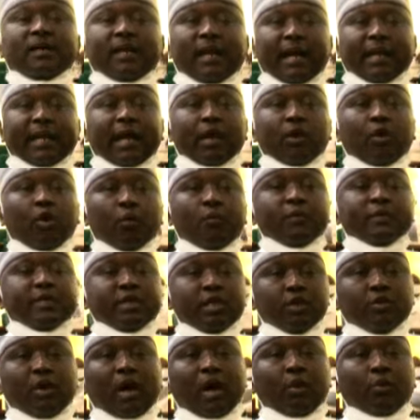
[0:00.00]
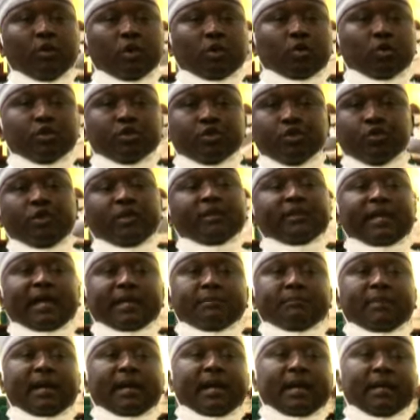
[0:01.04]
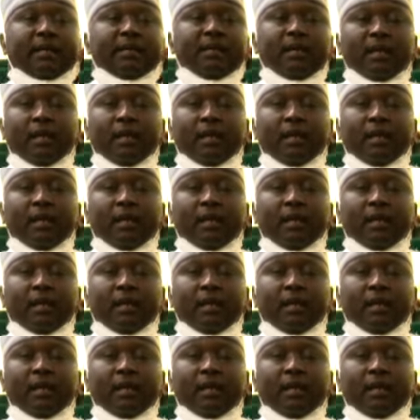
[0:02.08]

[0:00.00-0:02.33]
And I hope Giwa will continue in that manner.